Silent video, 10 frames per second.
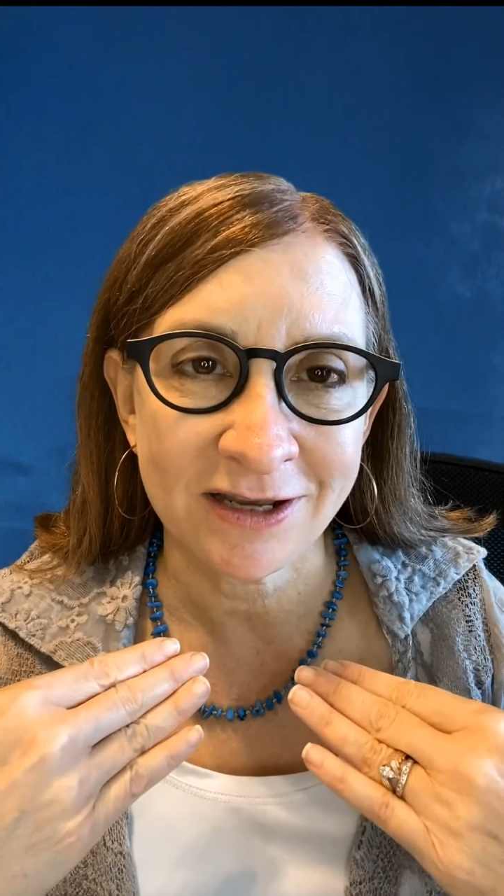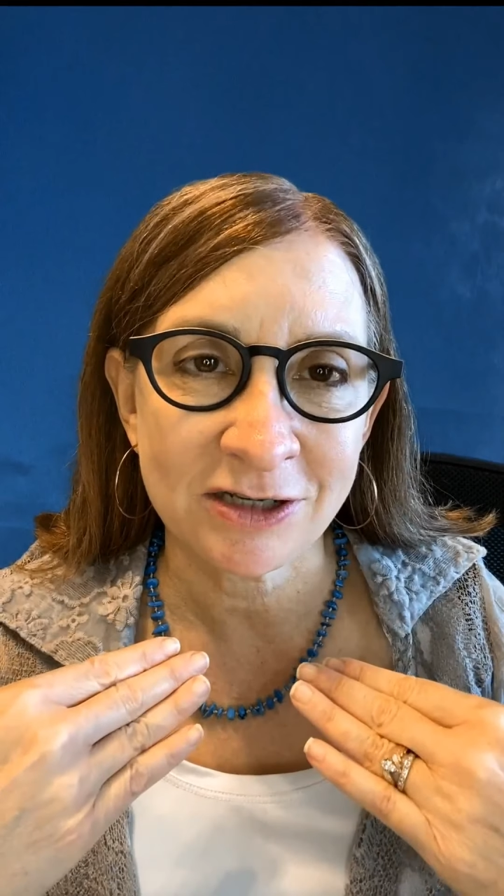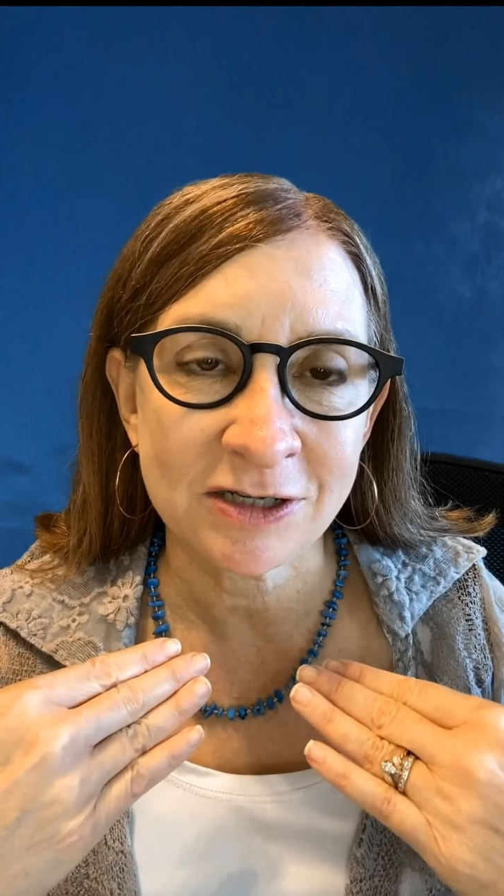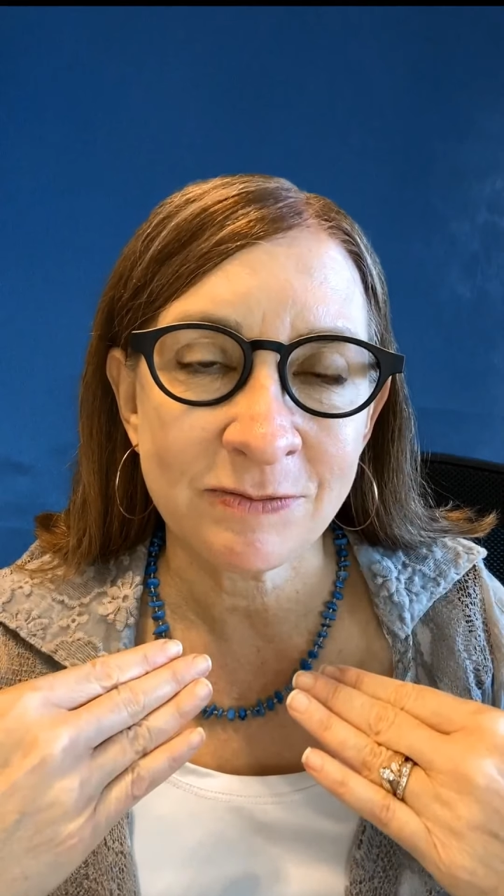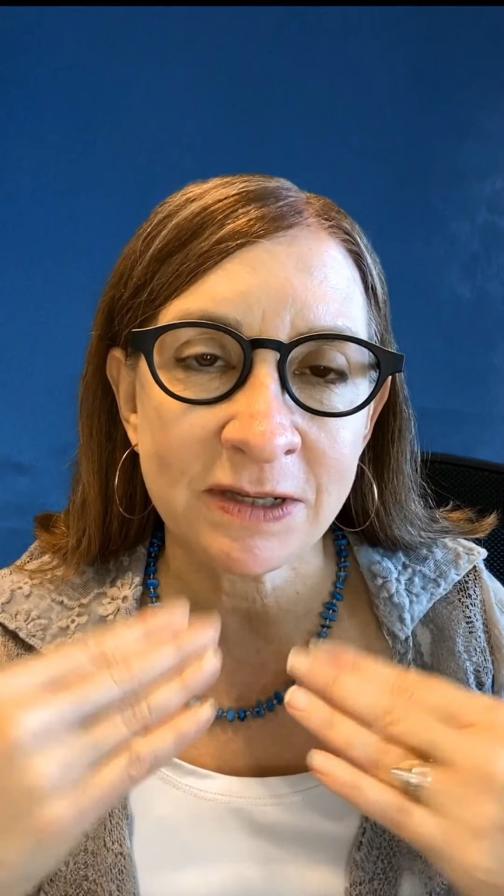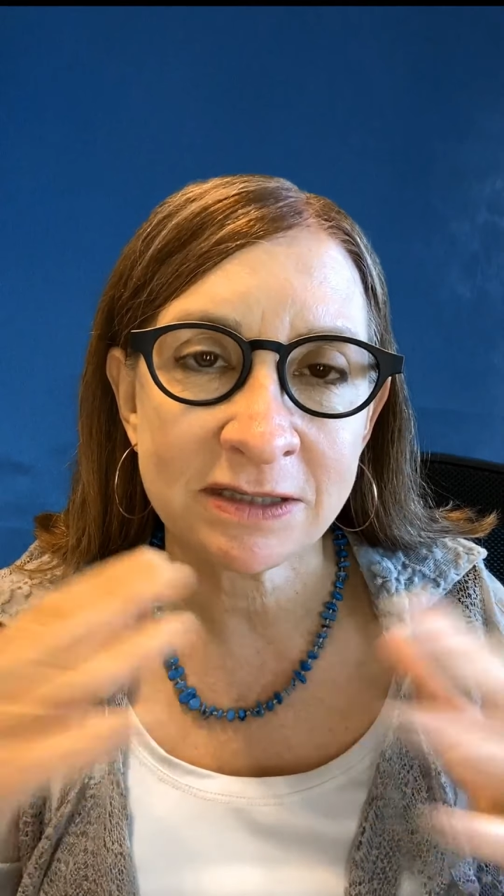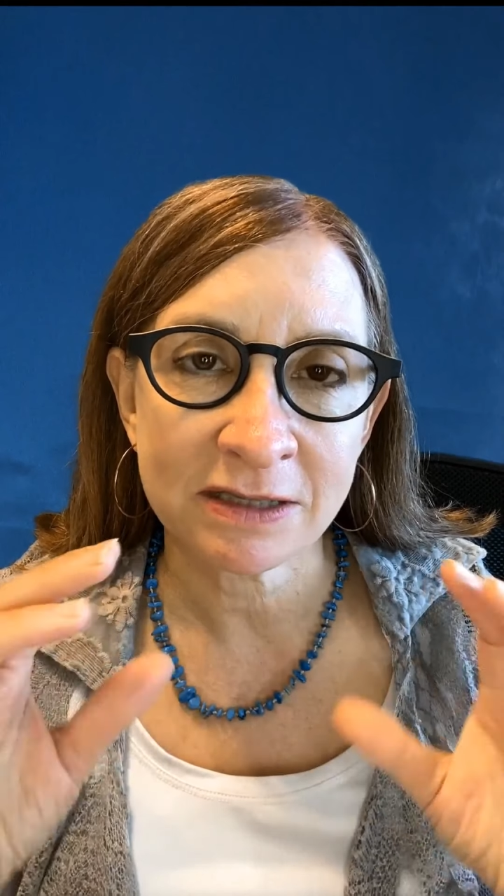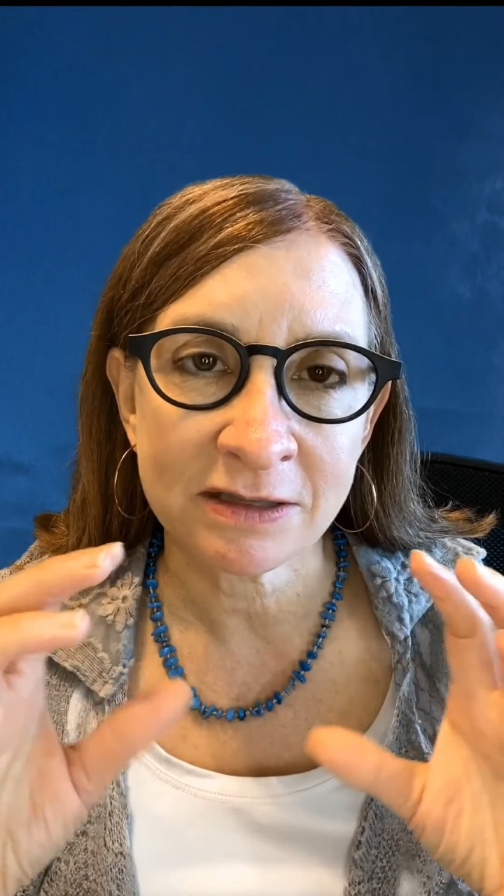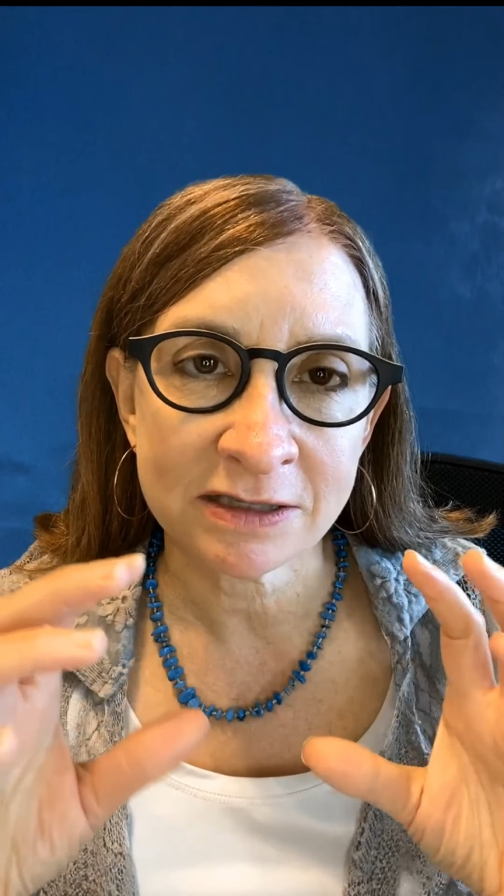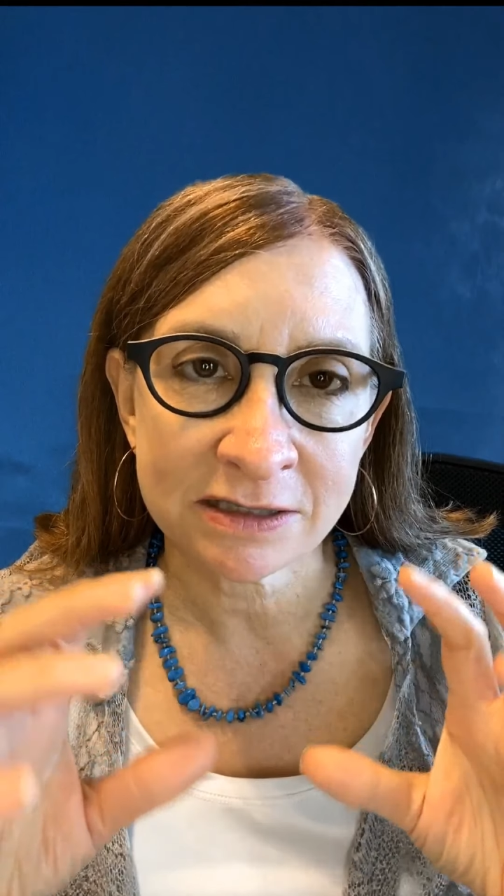It just means
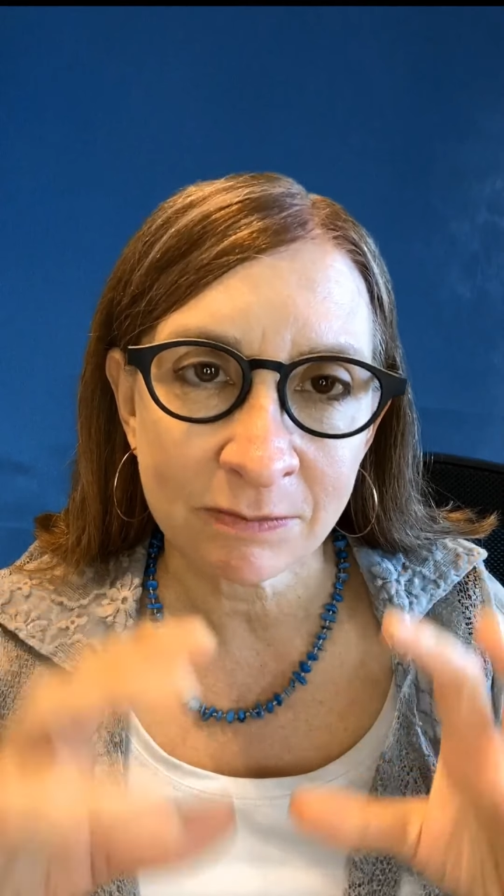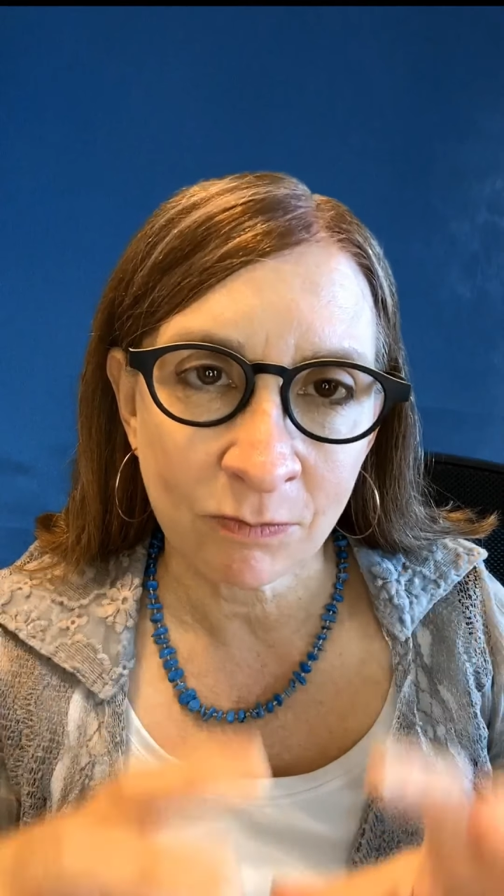in this